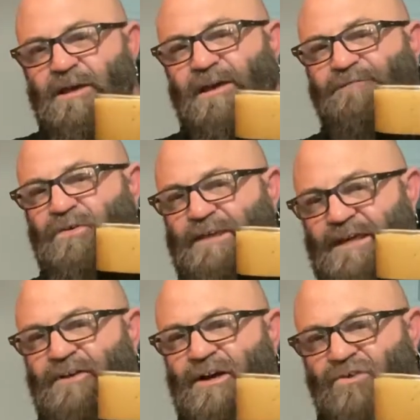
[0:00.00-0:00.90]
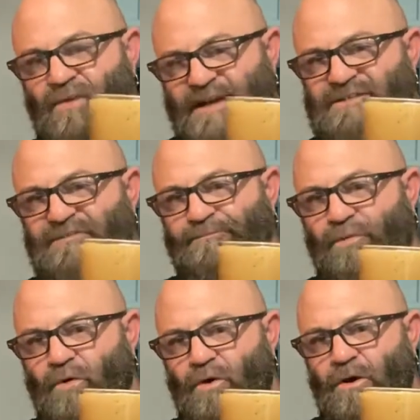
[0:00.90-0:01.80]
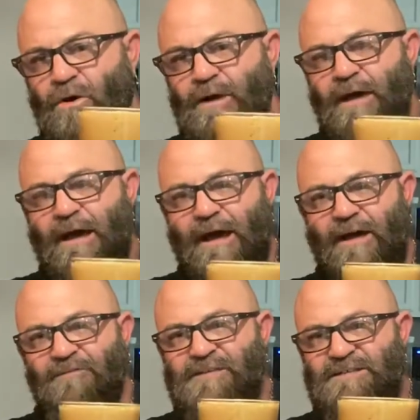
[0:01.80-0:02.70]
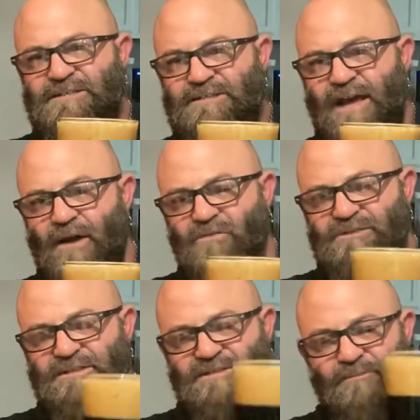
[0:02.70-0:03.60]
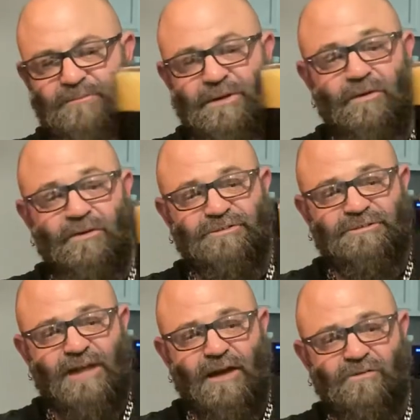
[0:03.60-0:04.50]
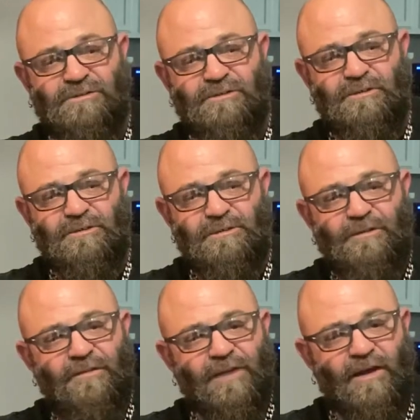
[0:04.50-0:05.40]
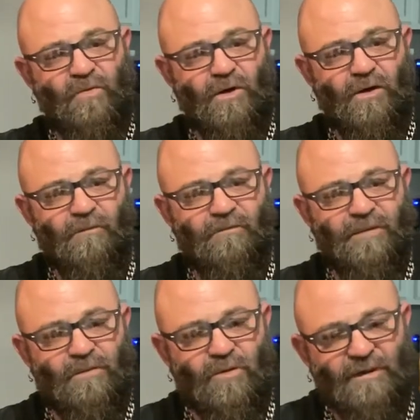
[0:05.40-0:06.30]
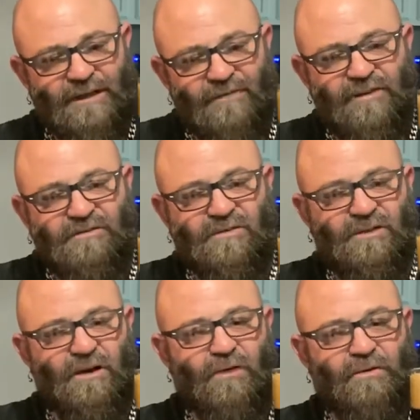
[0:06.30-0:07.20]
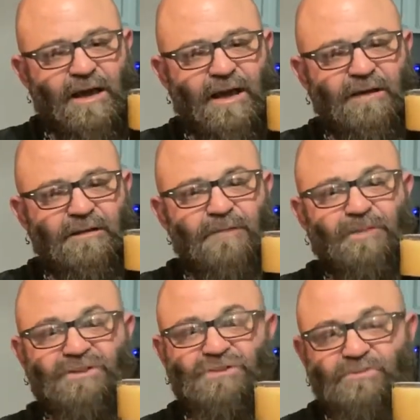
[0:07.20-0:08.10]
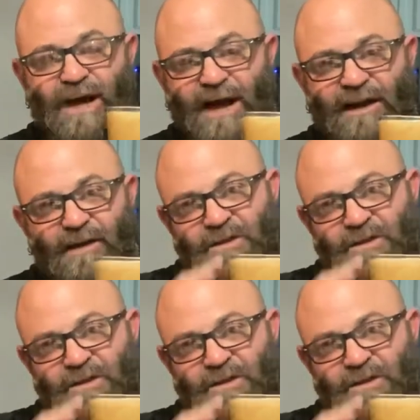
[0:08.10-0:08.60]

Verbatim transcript: If you give an aggressive pour on these stouts, these Imperial stouts, they will they will give it to you okay but you gotta